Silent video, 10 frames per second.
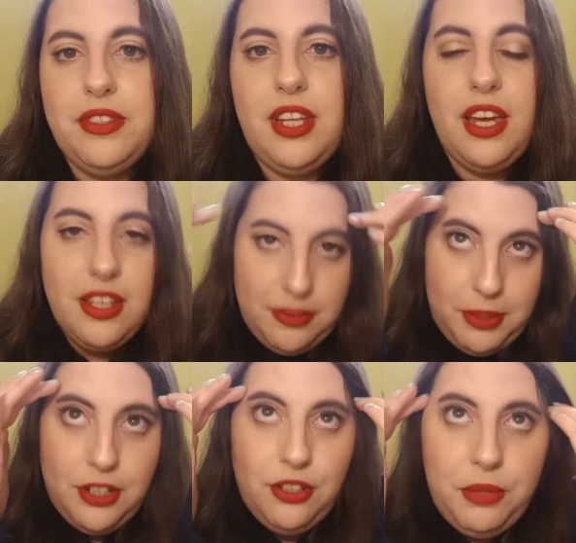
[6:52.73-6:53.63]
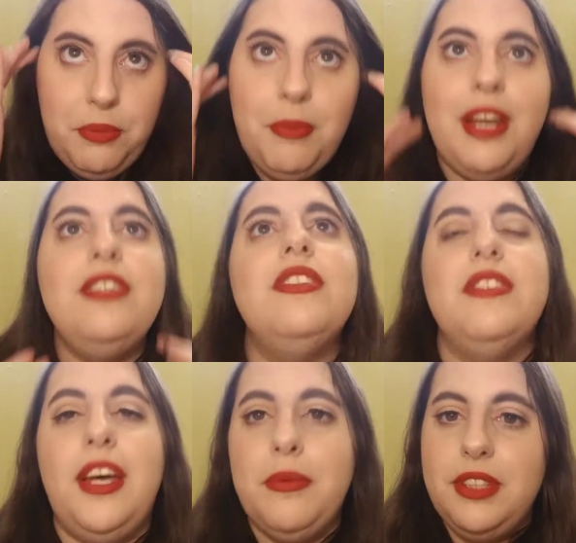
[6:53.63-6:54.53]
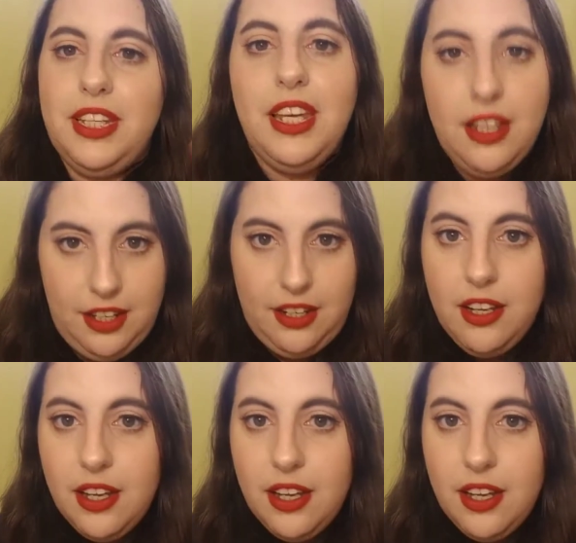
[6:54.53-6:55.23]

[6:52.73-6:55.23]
That has been a dream of mine since I was a kid.